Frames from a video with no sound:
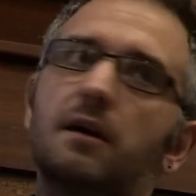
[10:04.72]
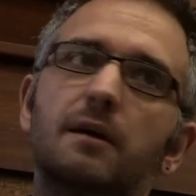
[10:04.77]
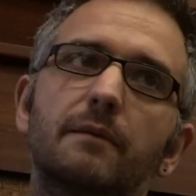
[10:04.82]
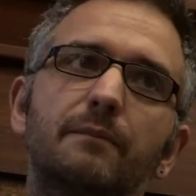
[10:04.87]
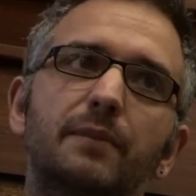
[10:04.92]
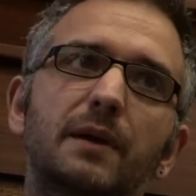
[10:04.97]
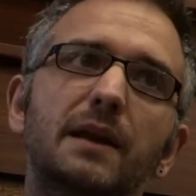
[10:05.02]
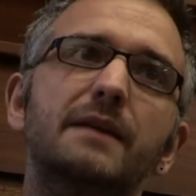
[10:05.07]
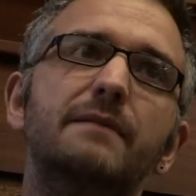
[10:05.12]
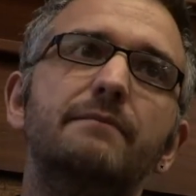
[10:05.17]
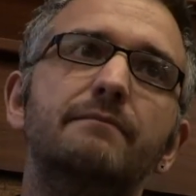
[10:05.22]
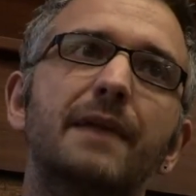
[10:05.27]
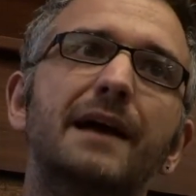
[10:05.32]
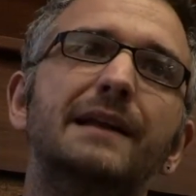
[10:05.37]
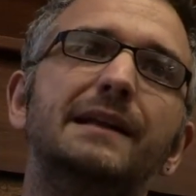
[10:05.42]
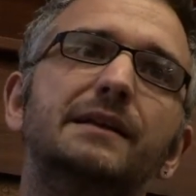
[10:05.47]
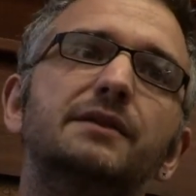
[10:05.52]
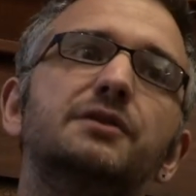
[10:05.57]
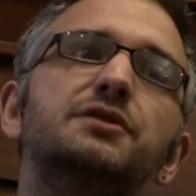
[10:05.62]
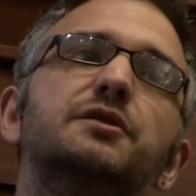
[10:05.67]
complete
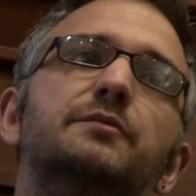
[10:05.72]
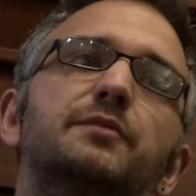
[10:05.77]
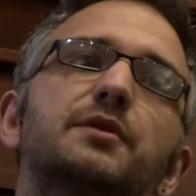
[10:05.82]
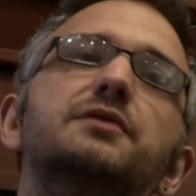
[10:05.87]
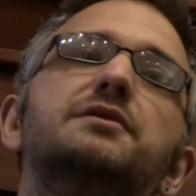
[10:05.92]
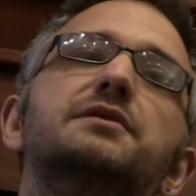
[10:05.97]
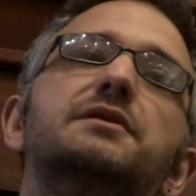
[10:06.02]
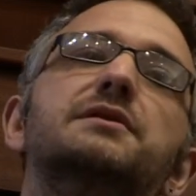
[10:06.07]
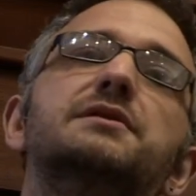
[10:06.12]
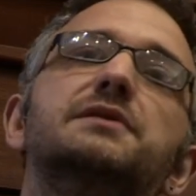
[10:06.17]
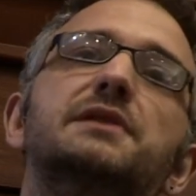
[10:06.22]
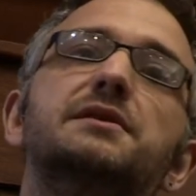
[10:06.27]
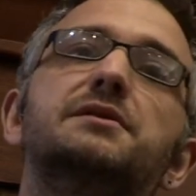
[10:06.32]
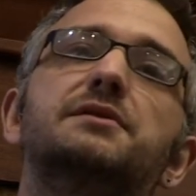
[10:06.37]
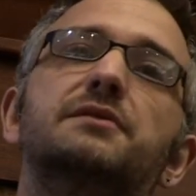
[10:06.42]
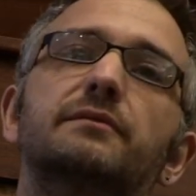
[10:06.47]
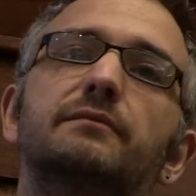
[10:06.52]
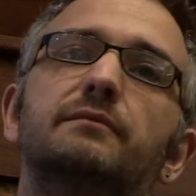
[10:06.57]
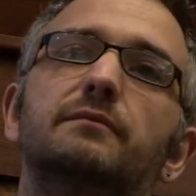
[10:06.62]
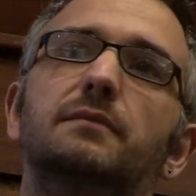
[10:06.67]
MADI distribution
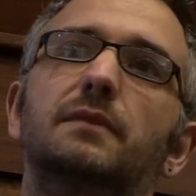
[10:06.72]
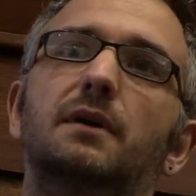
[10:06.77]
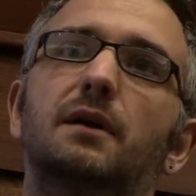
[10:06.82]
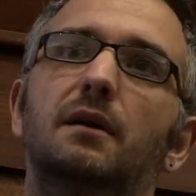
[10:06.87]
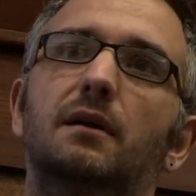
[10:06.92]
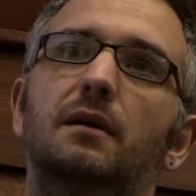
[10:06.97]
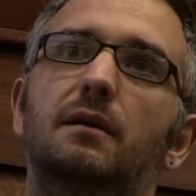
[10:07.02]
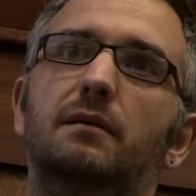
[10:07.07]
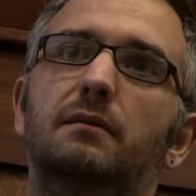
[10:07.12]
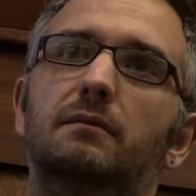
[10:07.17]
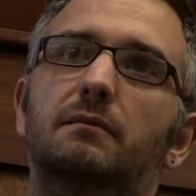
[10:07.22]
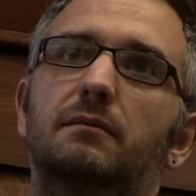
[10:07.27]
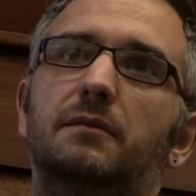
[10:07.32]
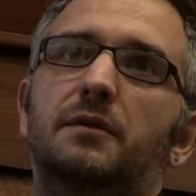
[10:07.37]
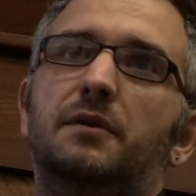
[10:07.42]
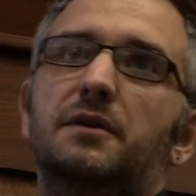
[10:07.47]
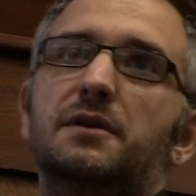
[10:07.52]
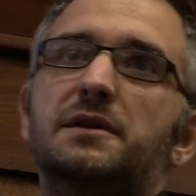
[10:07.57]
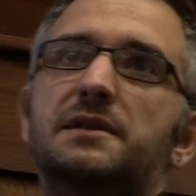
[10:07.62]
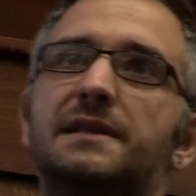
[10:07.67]
system
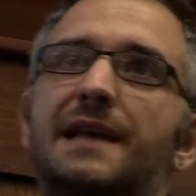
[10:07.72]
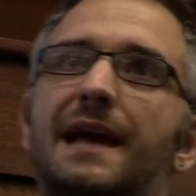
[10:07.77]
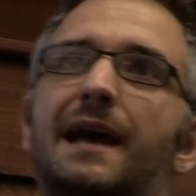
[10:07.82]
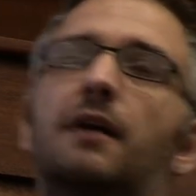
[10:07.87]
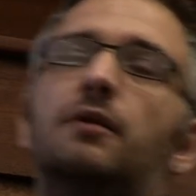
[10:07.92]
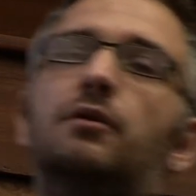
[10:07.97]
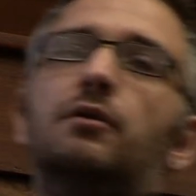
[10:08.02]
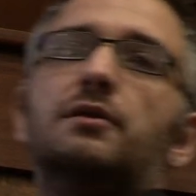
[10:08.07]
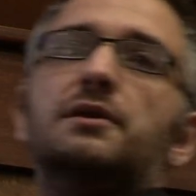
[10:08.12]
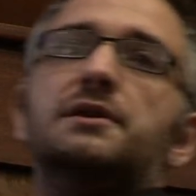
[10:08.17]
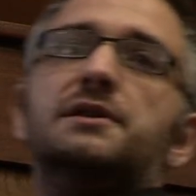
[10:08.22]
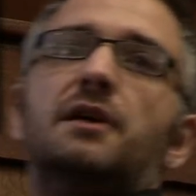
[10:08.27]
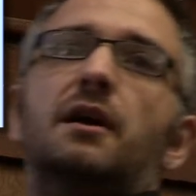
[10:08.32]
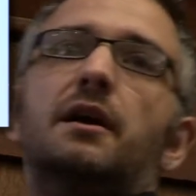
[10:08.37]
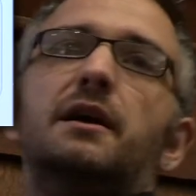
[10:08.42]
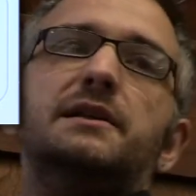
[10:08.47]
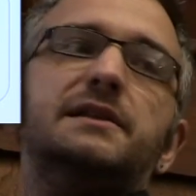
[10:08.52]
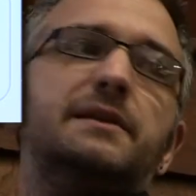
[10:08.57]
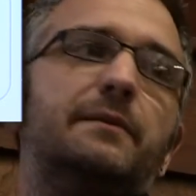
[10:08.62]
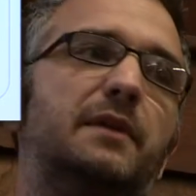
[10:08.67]
that sat
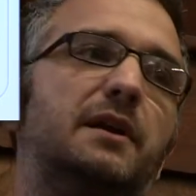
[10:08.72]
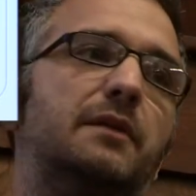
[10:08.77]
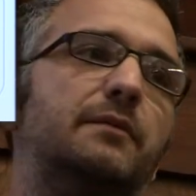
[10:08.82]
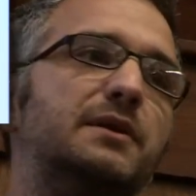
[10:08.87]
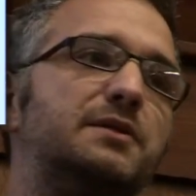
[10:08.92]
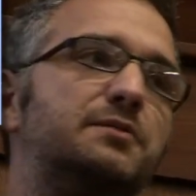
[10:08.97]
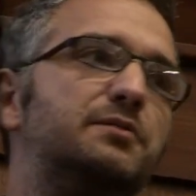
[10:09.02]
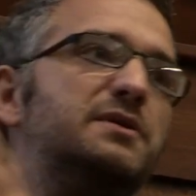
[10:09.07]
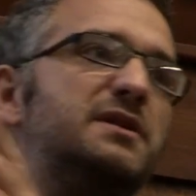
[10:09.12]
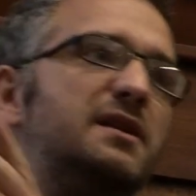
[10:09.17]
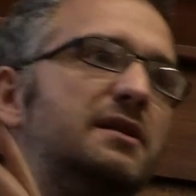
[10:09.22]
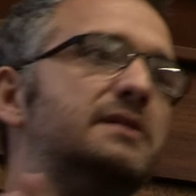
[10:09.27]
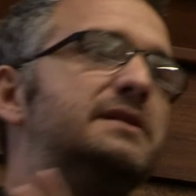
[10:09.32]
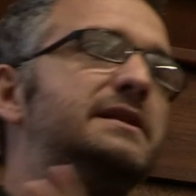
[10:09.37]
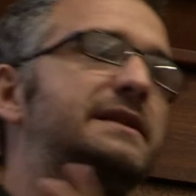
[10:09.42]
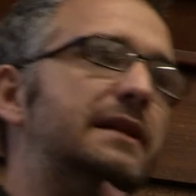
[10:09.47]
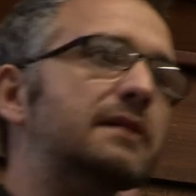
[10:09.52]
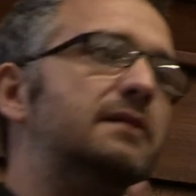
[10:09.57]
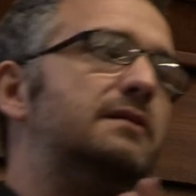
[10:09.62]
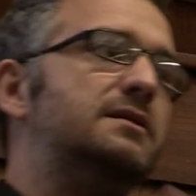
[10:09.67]
alongside something which was
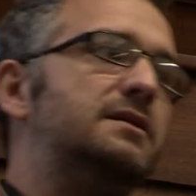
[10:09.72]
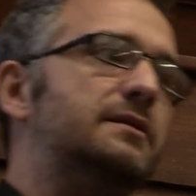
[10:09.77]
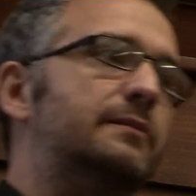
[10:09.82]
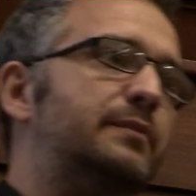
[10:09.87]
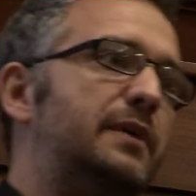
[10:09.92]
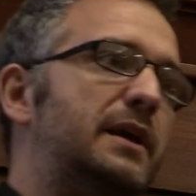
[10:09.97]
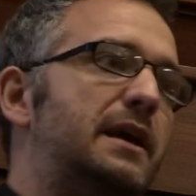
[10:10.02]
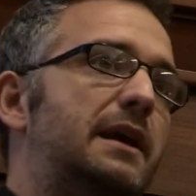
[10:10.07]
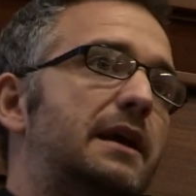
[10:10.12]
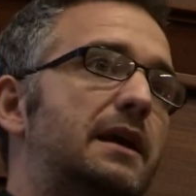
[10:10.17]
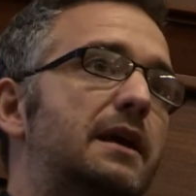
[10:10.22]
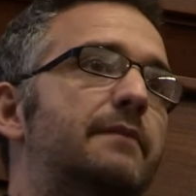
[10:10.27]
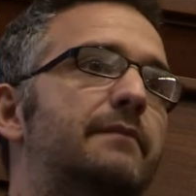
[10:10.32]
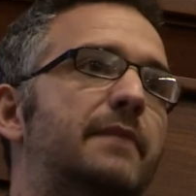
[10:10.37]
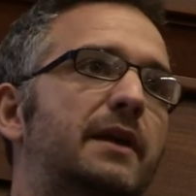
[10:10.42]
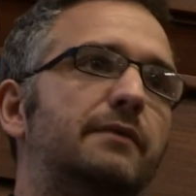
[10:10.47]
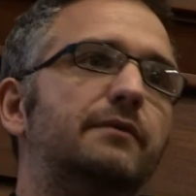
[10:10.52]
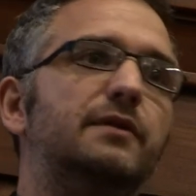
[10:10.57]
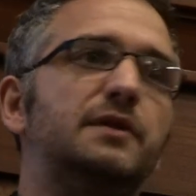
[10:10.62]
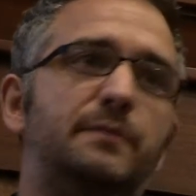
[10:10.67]
considered to be, in
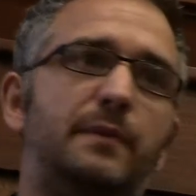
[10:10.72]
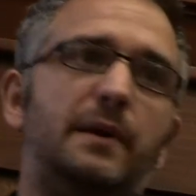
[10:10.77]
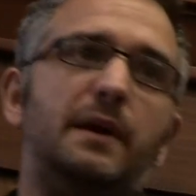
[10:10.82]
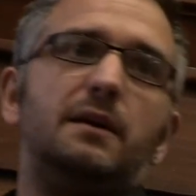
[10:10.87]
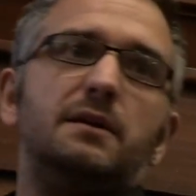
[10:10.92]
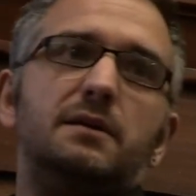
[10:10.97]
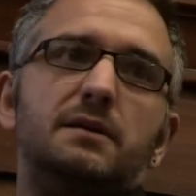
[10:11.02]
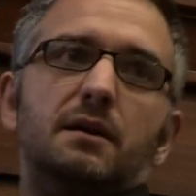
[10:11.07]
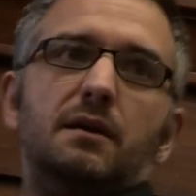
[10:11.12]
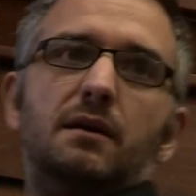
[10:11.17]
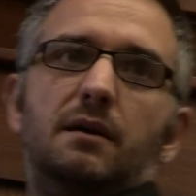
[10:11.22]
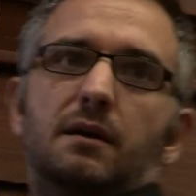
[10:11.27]
many respects,